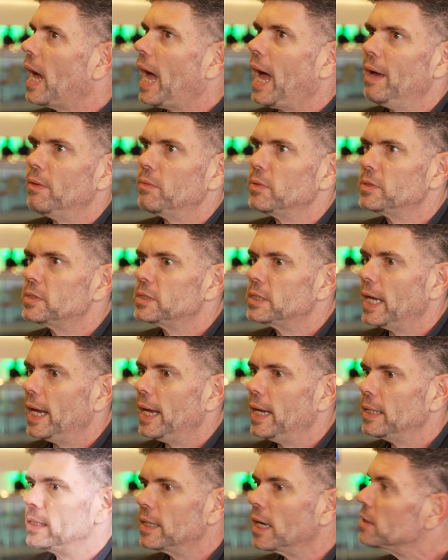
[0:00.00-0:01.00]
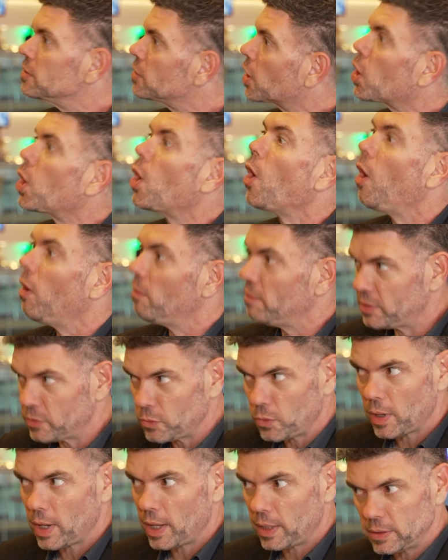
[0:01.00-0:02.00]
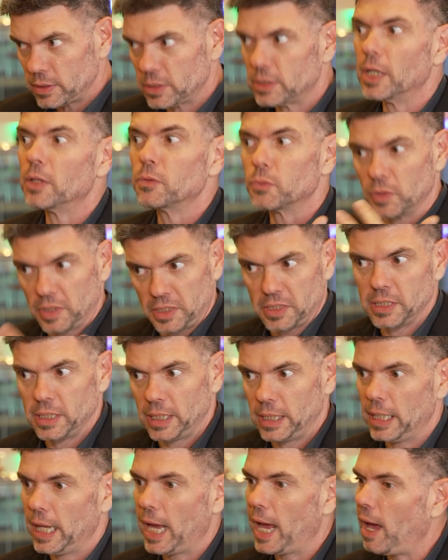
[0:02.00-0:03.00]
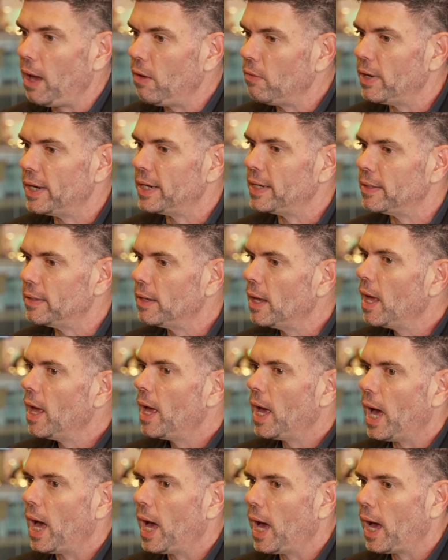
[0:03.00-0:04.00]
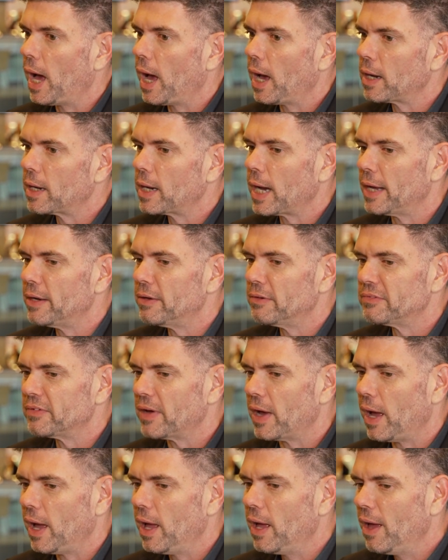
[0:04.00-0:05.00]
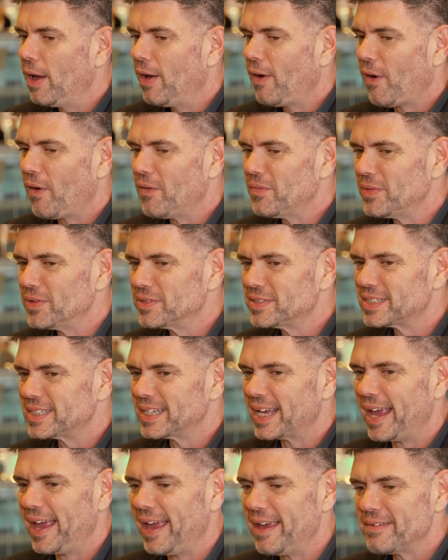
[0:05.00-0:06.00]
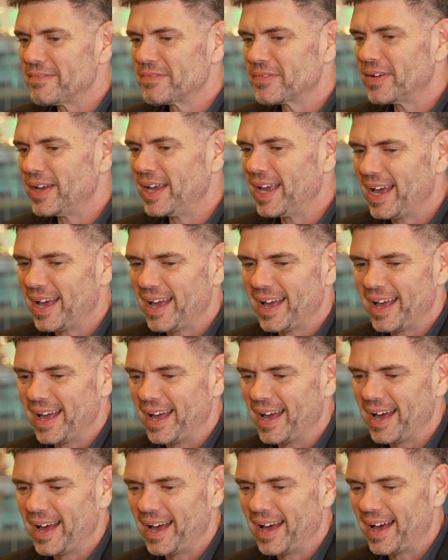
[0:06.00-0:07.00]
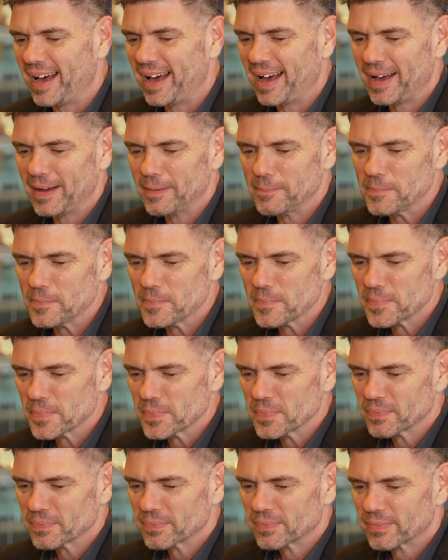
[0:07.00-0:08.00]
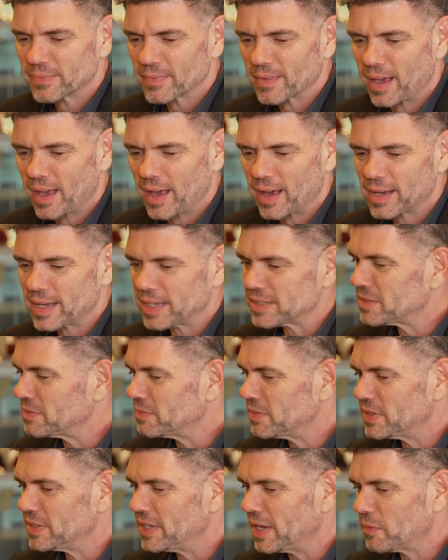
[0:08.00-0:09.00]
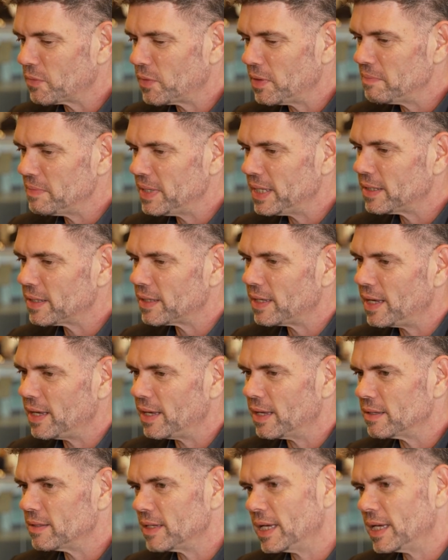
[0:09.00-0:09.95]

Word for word: i would say the, the common ones that we see now and uh, kind of almost every um, customer that we meet, he,